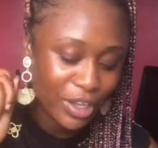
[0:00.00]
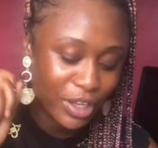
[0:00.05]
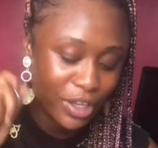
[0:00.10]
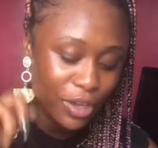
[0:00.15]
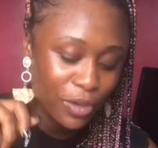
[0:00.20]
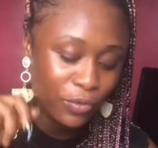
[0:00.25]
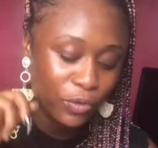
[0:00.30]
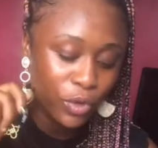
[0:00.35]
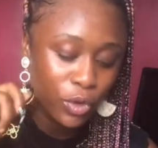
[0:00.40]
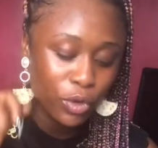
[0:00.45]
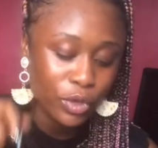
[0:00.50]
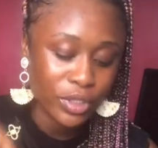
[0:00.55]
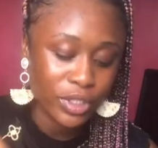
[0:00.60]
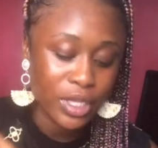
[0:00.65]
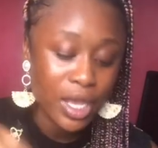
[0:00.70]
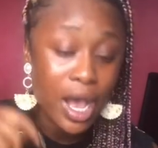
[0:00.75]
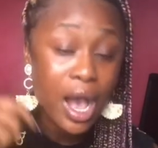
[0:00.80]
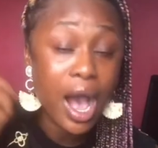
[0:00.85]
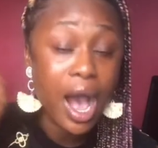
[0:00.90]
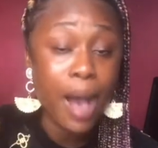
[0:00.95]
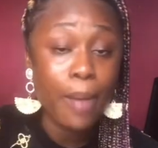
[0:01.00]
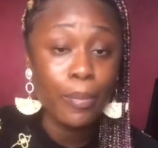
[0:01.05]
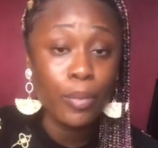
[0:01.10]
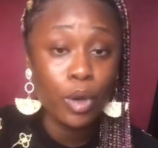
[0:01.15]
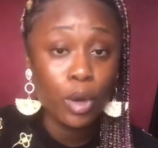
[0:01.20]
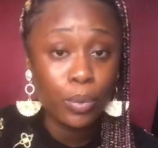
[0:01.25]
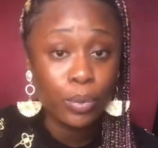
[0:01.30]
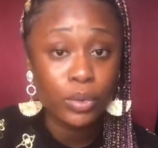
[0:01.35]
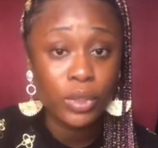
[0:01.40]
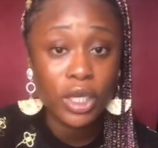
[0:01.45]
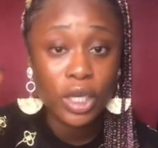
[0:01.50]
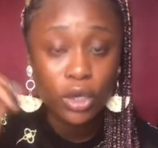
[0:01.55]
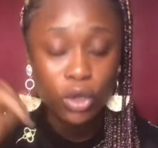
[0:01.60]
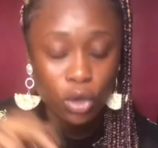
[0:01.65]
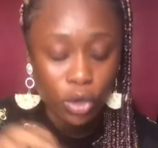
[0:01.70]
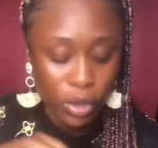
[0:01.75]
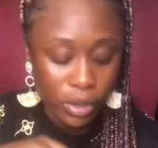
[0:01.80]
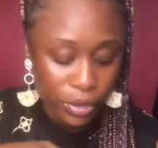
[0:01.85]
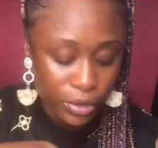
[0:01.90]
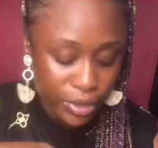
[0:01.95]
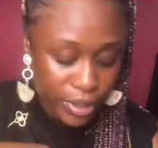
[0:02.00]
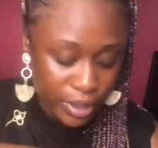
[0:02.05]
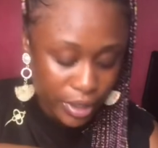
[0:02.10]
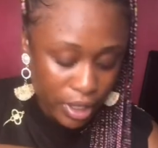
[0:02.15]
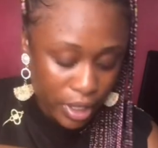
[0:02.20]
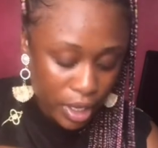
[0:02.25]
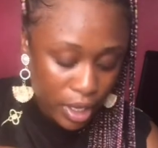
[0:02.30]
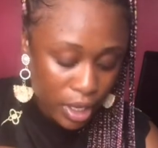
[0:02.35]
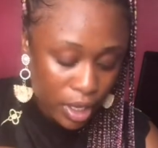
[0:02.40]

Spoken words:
Yeah, of course, are popular colors.